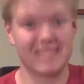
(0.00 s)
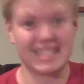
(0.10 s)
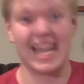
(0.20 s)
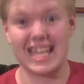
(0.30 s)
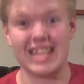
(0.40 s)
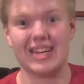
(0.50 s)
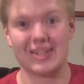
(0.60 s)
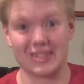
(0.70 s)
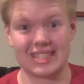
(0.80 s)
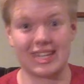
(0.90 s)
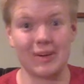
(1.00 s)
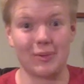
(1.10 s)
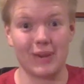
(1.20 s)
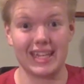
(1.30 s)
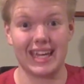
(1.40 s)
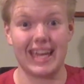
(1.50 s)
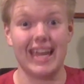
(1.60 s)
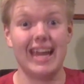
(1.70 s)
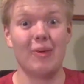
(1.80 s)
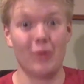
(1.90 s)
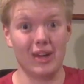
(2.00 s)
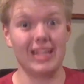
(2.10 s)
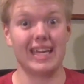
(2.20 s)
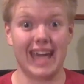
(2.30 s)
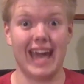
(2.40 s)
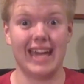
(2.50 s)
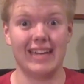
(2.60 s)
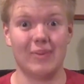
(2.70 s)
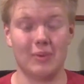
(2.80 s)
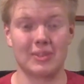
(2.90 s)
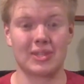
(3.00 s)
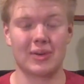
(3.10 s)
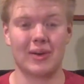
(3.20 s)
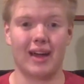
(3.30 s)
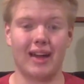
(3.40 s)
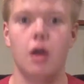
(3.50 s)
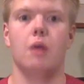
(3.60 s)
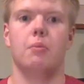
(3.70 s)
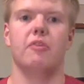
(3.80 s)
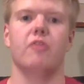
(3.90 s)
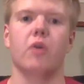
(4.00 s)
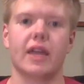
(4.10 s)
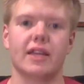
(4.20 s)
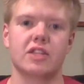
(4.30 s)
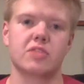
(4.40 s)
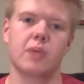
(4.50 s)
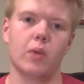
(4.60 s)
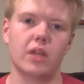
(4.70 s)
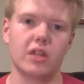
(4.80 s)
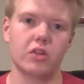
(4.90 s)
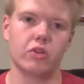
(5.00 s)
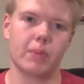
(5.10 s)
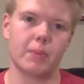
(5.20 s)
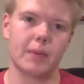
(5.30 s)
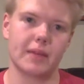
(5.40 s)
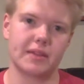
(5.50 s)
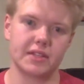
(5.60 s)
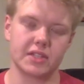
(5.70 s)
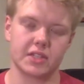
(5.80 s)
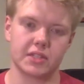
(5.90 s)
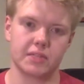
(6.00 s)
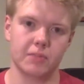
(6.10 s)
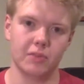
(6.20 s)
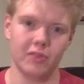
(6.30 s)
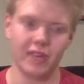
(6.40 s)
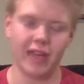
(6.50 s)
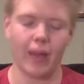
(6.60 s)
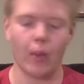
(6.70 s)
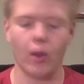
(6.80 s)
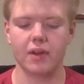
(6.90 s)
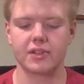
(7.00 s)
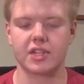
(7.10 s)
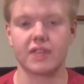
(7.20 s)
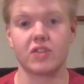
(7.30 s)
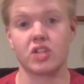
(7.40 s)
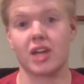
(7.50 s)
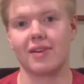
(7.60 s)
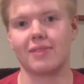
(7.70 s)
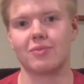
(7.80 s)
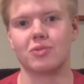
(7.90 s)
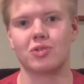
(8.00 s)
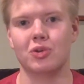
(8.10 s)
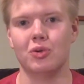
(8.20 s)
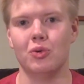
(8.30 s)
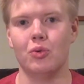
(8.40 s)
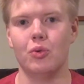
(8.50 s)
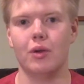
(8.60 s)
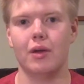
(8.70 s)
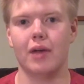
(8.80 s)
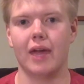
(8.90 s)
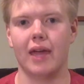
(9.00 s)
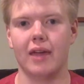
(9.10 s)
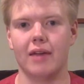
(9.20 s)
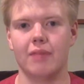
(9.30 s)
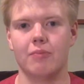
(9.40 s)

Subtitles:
10 years to really get what was going on. Before I get into my one little gripe about this movie, I wanted to give a shout out to a